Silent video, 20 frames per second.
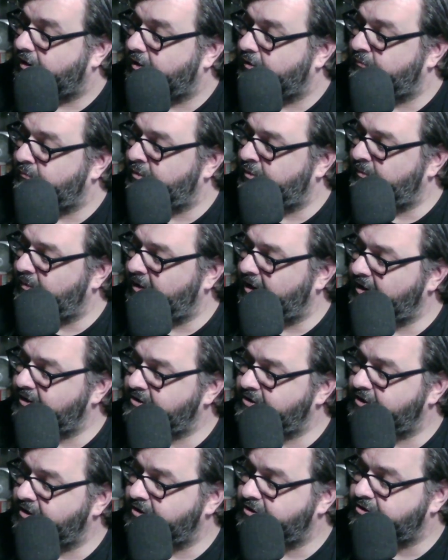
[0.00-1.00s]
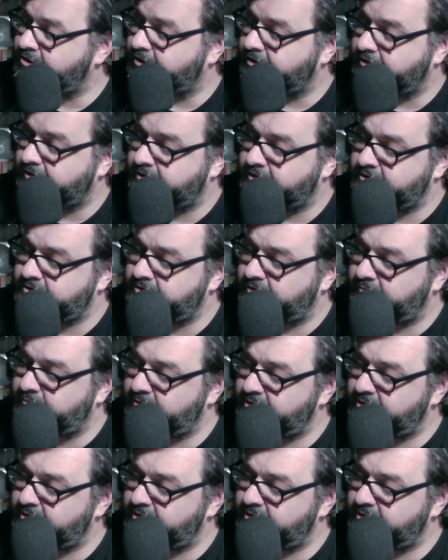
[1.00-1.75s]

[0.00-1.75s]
but my attention is on Miss